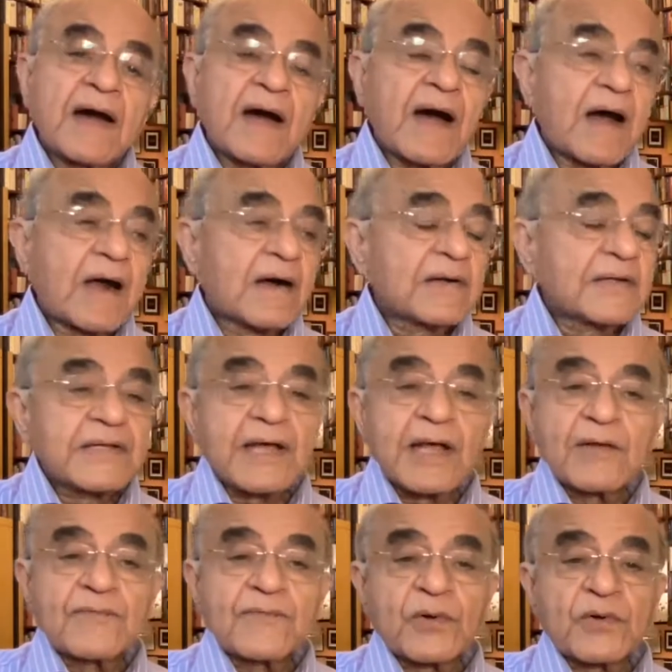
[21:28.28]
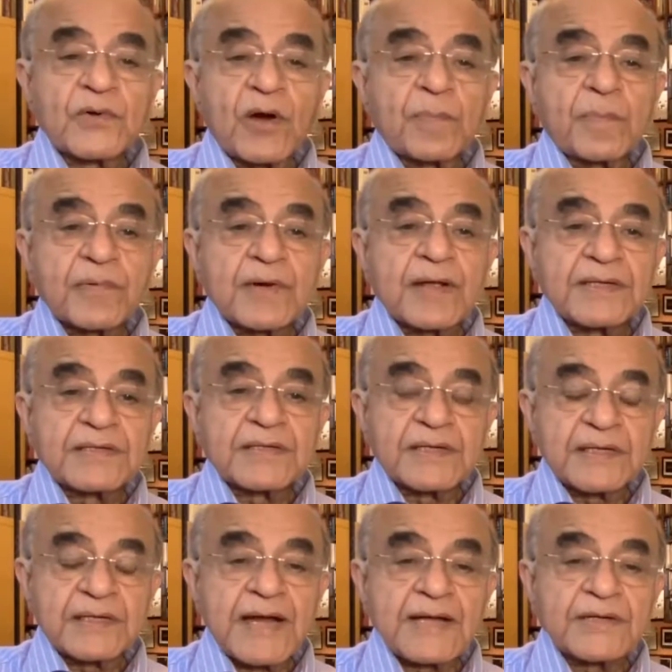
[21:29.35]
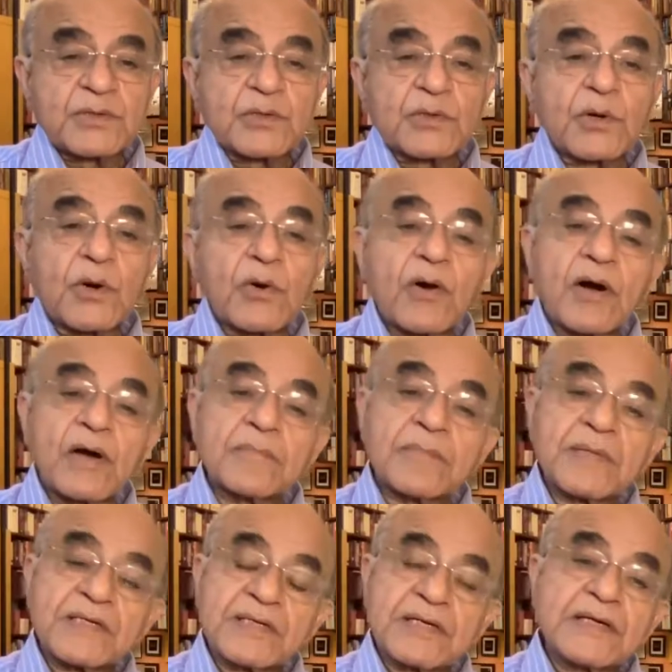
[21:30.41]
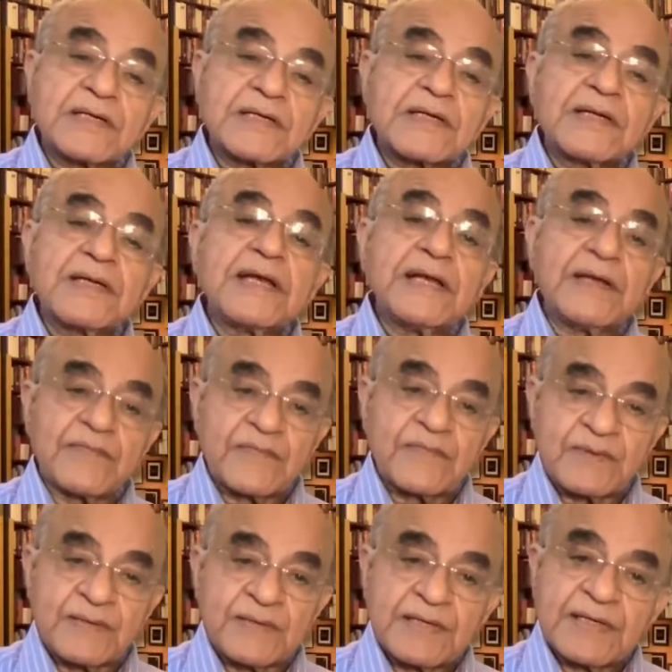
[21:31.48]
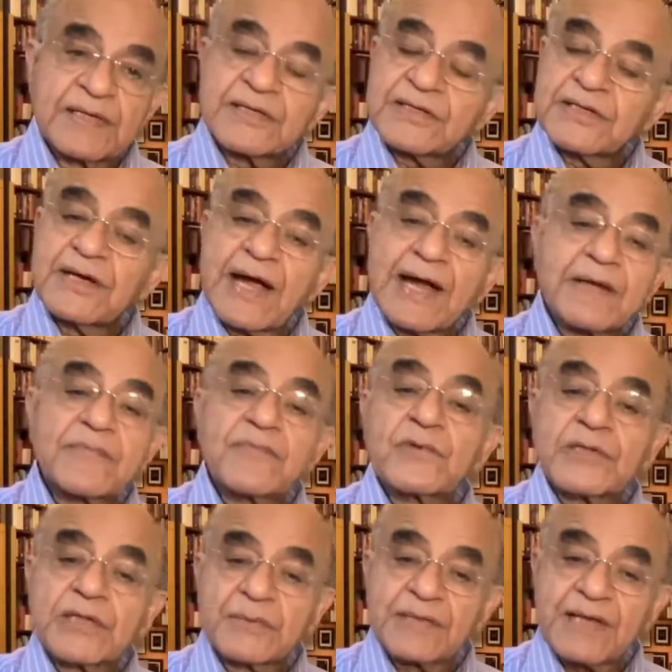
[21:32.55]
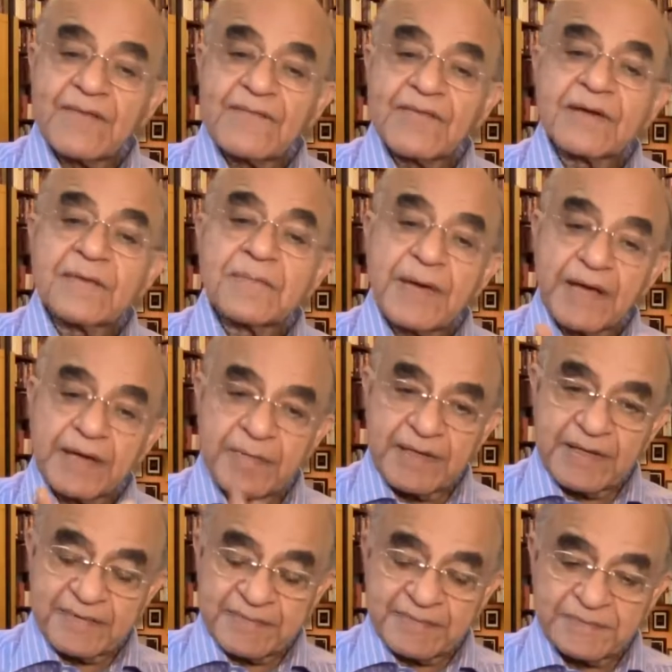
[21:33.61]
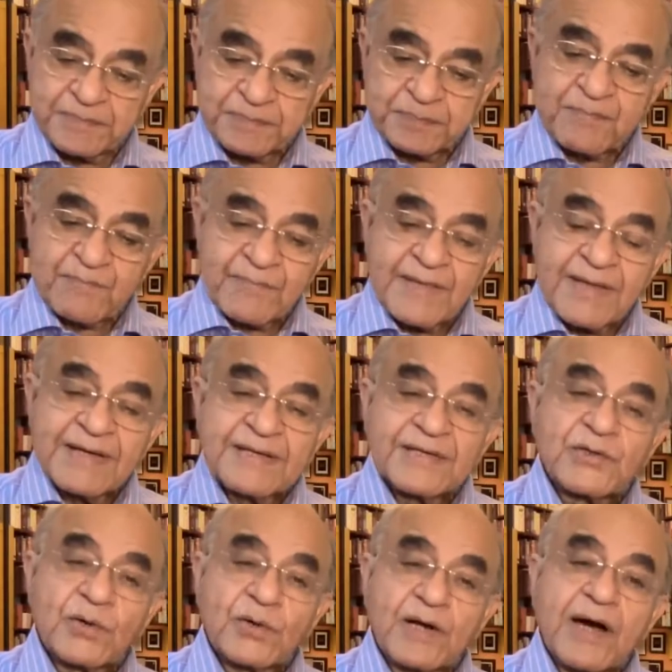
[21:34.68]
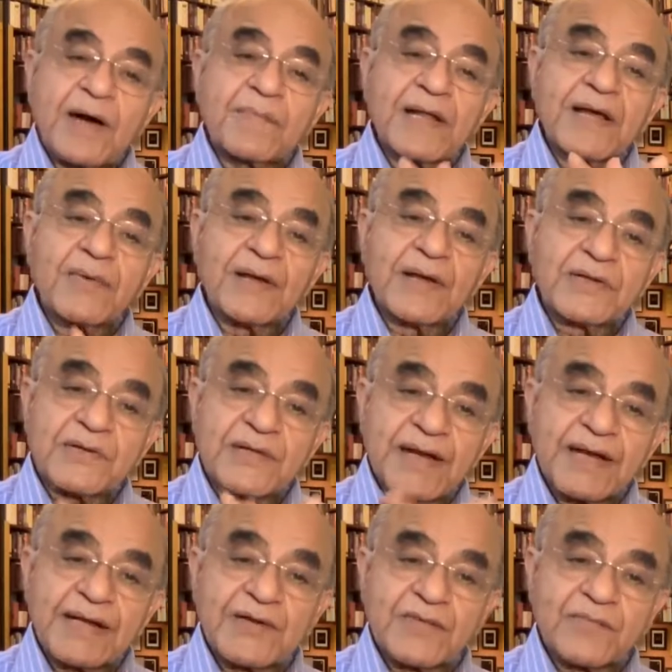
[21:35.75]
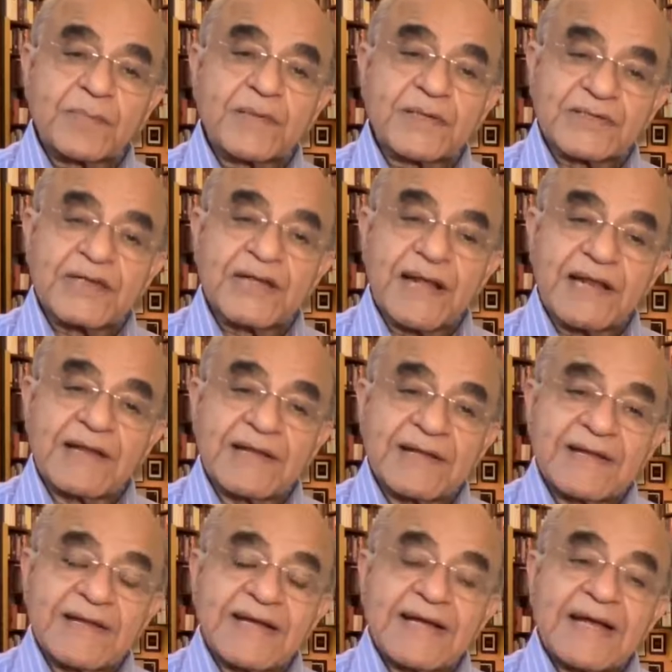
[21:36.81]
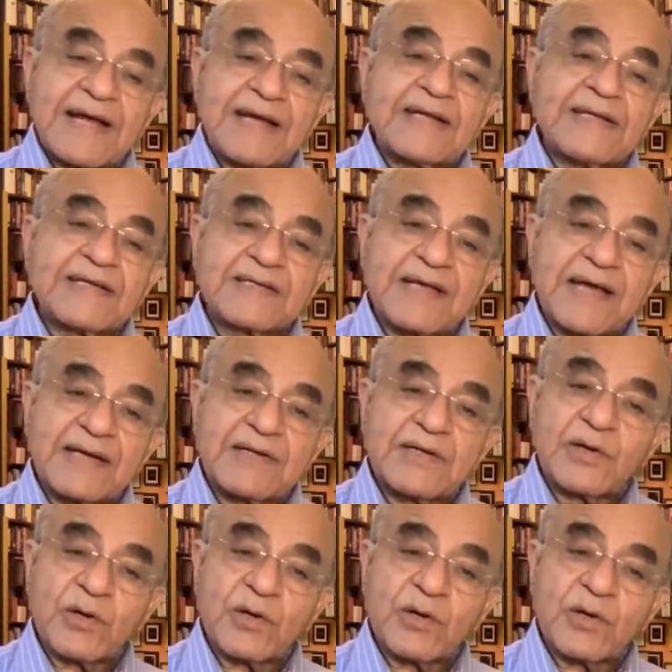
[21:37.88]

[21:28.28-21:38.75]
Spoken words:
our telephone operator had to go on maternity leave. She was having a baby. So Kamble went to the head of personnel and he said,